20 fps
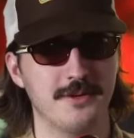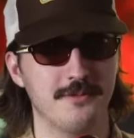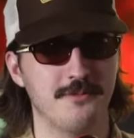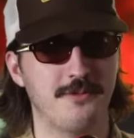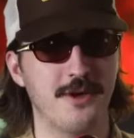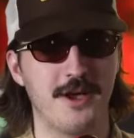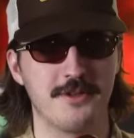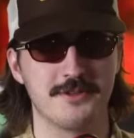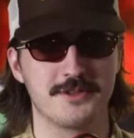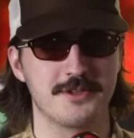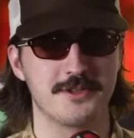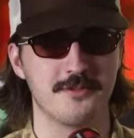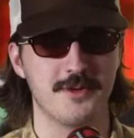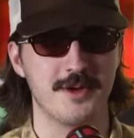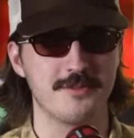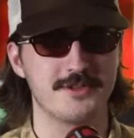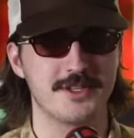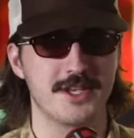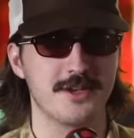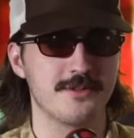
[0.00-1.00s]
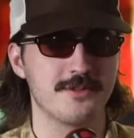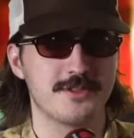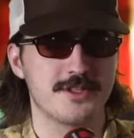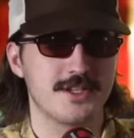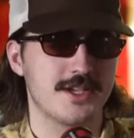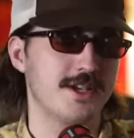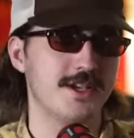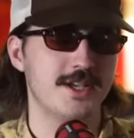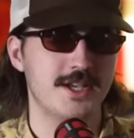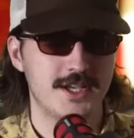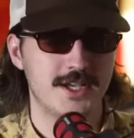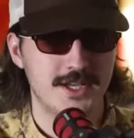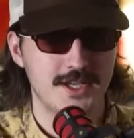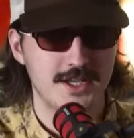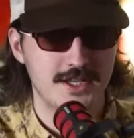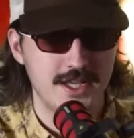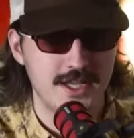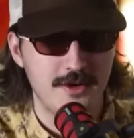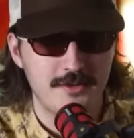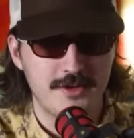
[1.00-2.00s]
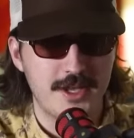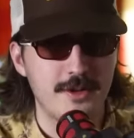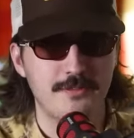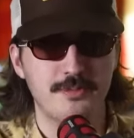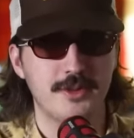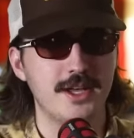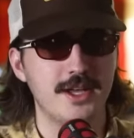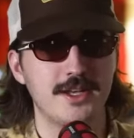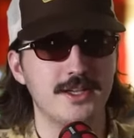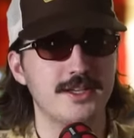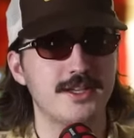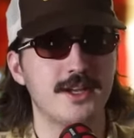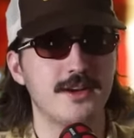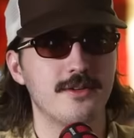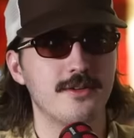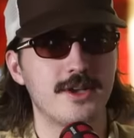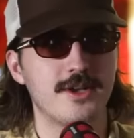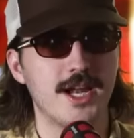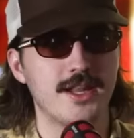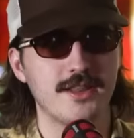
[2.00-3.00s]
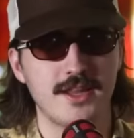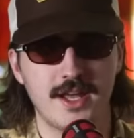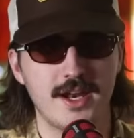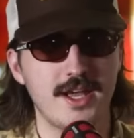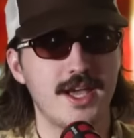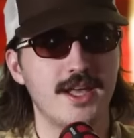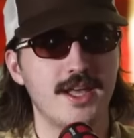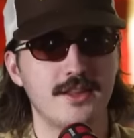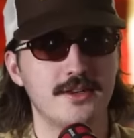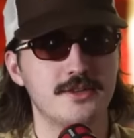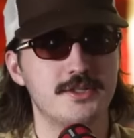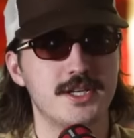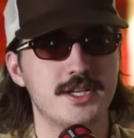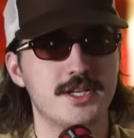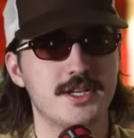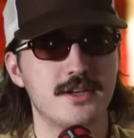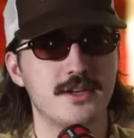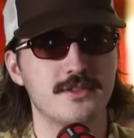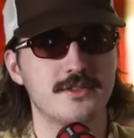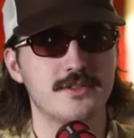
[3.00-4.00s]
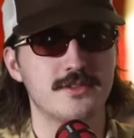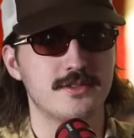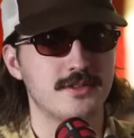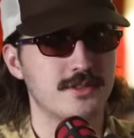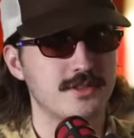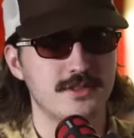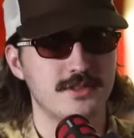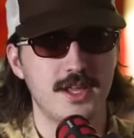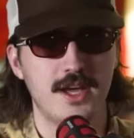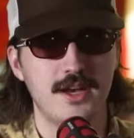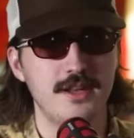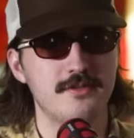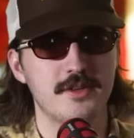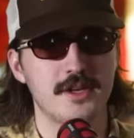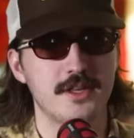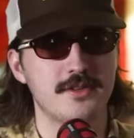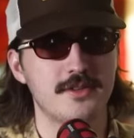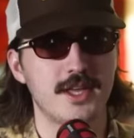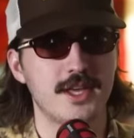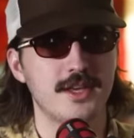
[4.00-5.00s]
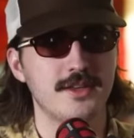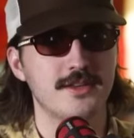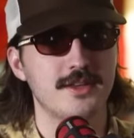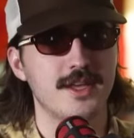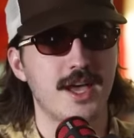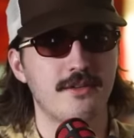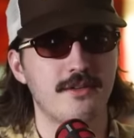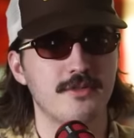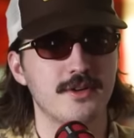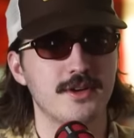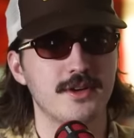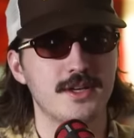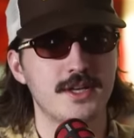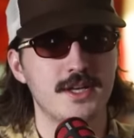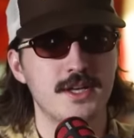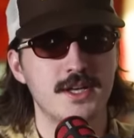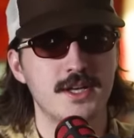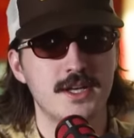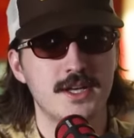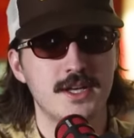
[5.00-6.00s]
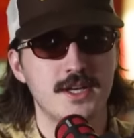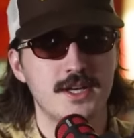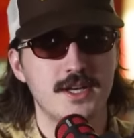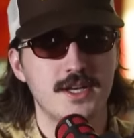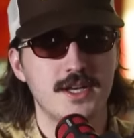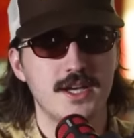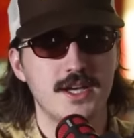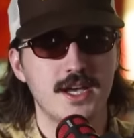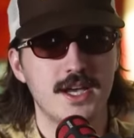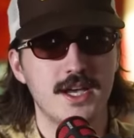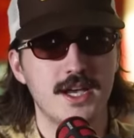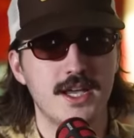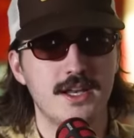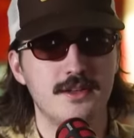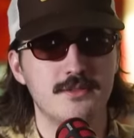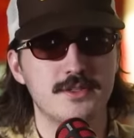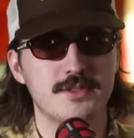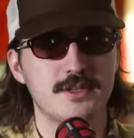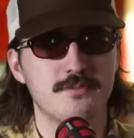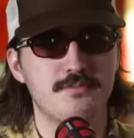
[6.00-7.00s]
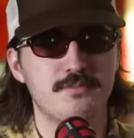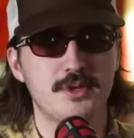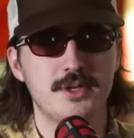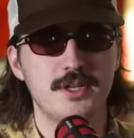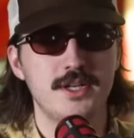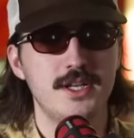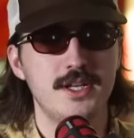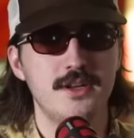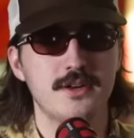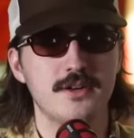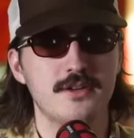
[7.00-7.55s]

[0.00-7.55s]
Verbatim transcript: found some website where it's like, yeah, we got plenty. You know, we got a lot of Halo cheat codes. Not even a thing ever. And it was like, put in your